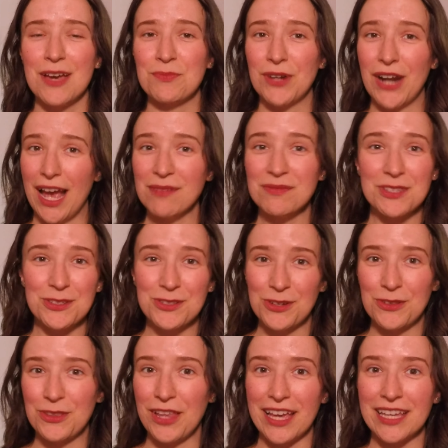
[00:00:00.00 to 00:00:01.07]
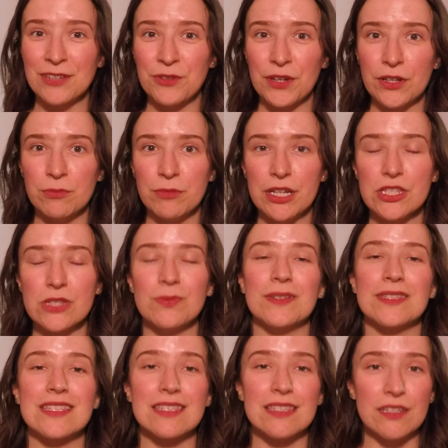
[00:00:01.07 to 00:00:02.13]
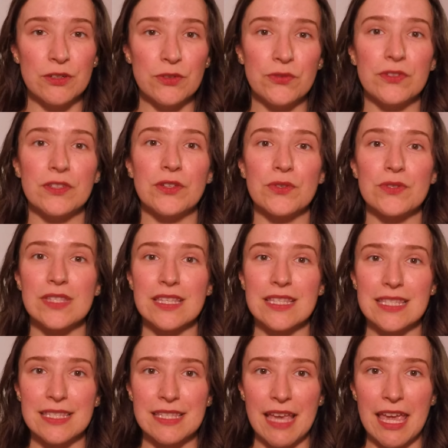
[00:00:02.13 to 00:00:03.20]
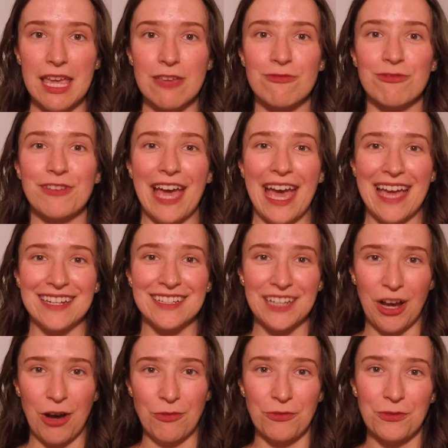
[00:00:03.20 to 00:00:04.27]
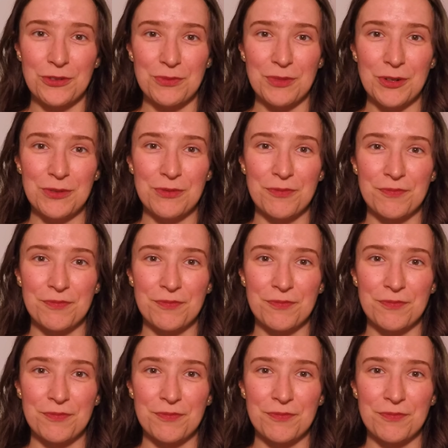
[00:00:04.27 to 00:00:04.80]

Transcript: perhaps you don't like very much, but still feels safe and comfortable.